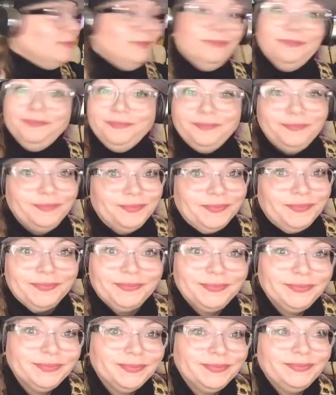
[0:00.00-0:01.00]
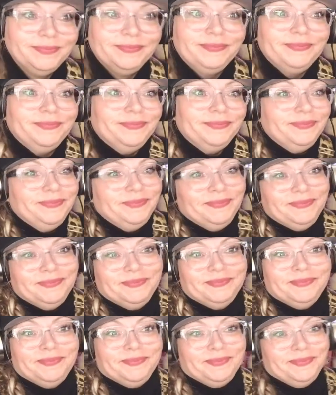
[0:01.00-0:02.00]
Mm-mm. Mm-mm.
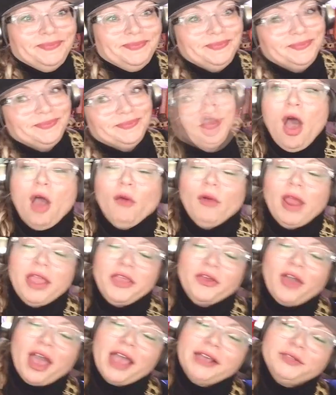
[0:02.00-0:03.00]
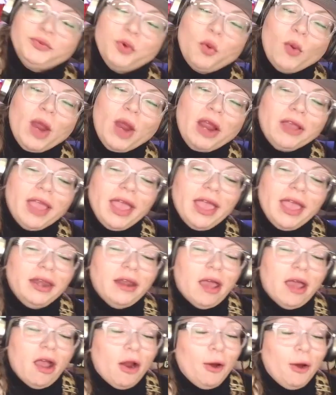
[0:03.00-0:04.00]
Mm-mm. All right, you guys. Well, where
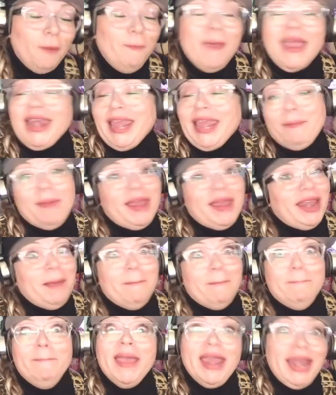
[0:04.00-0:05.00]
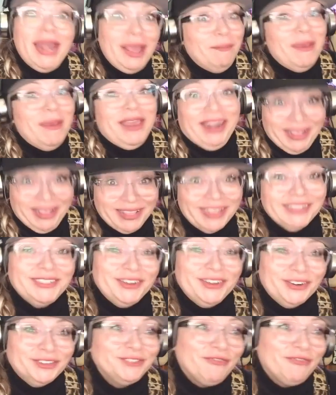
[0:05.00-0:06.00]
can our many, many, many, many
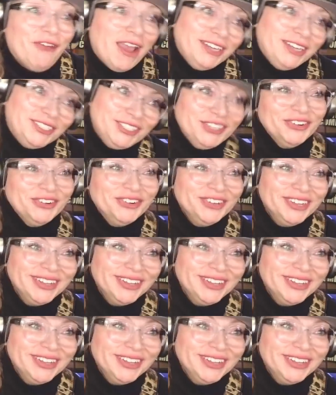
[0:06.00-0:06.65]
listeners find you?